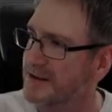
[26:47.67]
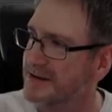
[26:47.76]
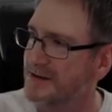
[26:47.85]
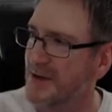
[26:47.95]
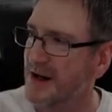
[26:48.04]

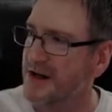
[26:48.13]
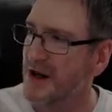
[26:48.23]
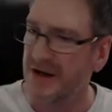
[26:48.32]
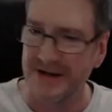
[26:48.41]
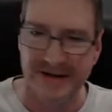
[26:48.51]
Just as well, I
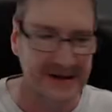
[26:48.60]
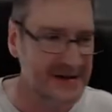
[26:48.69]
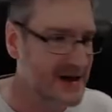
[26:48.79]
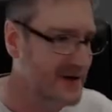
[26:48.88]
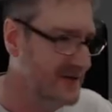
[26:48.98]
noticed
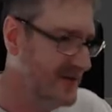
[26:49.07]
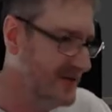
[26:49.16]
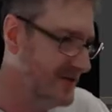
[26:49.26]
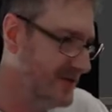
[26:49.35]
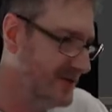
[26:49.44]
that
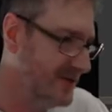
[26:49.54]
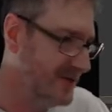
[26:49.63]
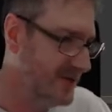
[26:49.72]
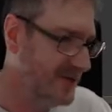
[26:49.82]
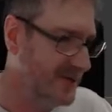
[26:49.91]
um,
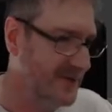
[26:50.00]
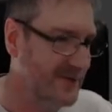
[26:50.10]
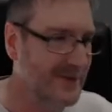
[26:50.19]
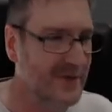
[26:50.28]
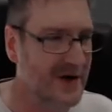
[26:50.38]

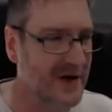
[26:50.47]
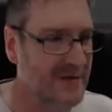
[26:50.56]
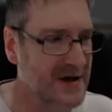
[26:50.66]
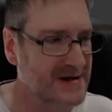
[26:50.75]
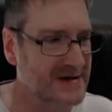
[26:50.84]
that
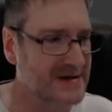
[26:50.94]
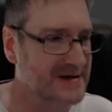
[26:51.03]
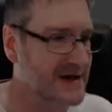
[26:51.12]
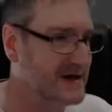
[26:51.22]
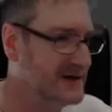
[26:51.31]
O B S
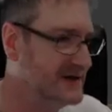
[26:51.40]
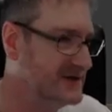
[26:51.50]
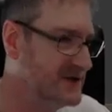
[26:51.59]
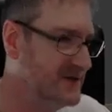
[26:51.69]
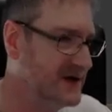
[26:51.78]
had uh,
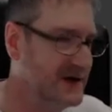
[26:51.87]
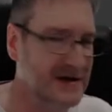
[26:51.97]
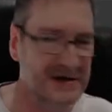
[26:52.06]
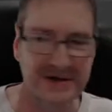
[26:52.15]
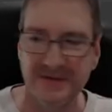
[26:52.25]
dropped the
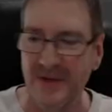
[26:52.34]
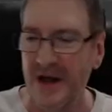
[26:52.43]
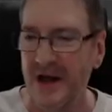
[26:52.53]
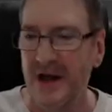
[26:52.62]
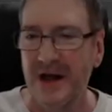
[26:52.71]
connection.
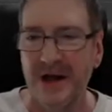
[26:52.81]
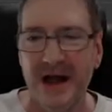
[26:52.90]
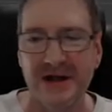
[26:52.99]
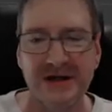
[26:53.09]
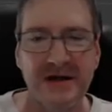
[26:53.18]

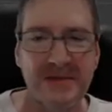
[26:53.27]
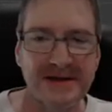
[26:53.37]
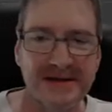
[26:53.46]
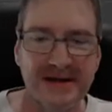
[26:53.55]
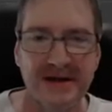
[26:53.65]
Actually, I
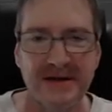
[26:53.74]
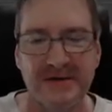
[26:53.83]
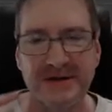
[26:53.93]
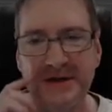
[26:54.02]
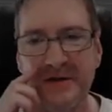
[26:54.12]
must.
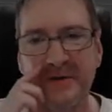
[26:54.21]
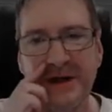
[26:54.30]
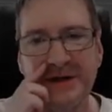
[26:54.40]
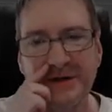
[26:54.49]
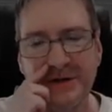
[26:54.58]
There is a new
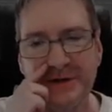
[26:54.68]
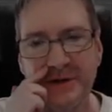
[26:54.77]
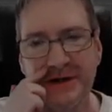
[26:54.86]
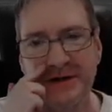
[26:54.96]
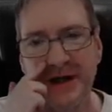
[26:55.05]
feature on
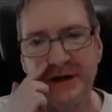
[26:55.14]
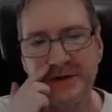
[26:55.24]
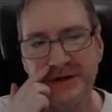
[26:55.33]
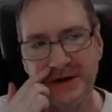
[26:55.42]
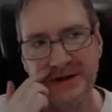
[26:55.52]
Twitch they
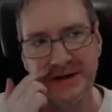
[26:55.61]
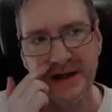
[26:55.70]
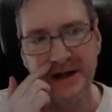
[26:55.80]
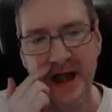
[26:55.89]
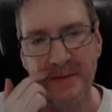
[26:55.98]
introduced
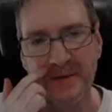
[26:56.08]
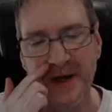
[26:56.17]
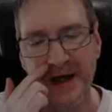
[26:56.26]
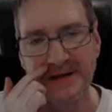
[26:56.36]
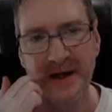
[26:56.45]
uh, a couple
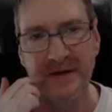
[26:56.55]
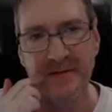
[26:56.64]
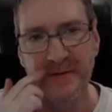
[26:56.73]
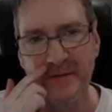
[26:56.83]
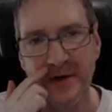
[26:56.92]
of days
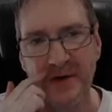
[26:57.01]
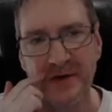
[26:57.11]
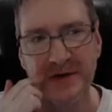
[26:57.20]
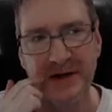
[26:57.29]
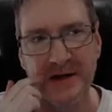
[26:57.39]
ago
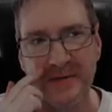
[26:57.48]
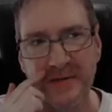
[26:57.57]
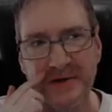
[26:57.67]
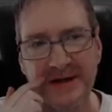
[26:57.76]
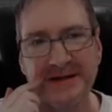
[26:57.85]
called
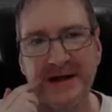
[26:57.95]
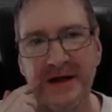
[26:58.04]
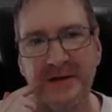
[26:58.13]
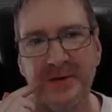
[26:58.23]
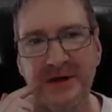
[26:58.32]
um,
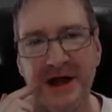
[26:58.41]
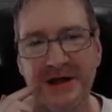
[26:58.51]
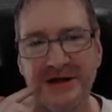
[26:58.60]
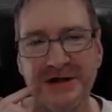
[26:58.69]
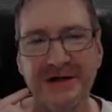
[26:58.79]
disconnect
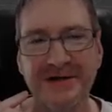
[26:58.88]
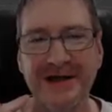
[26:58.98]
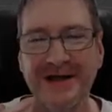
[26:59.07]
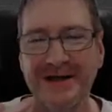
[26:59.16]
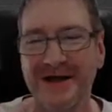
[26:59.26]
protection.
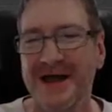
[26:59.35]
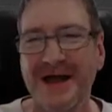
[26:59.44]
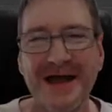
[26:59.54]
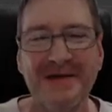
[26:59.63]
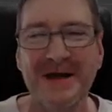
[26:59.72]

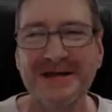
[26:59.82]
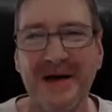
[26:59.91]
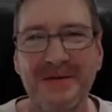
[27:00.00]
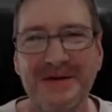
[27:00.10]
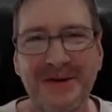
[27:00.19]
It must
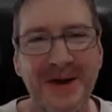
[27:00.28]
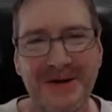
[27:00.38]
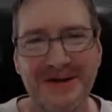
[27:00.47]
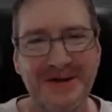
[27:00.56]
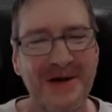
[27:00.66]
happen to a
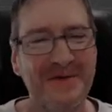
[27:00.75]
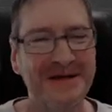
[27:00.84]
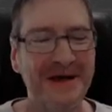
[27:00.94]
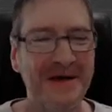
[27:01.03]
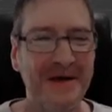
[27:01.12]
lot of
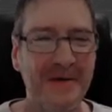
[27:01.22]
streamers.